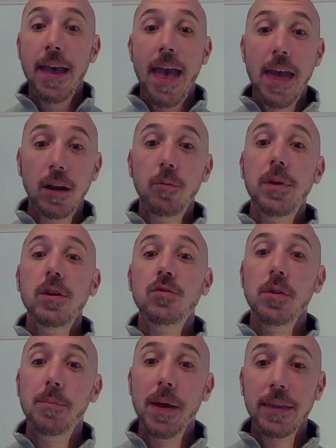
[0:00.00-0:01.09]
NLP
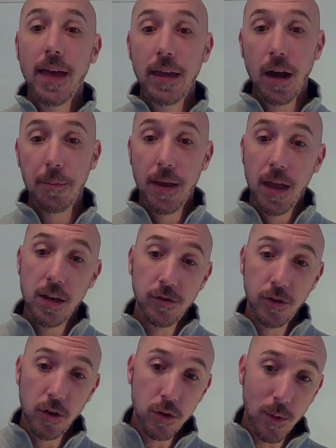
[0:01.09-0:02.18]
should pick that up and
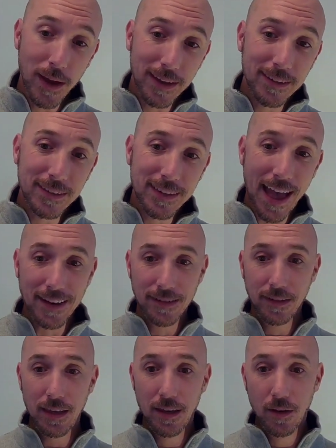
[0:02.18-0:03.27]
show you
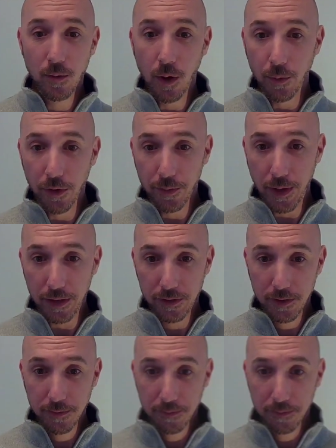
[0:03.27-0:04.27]
exactly what was missed.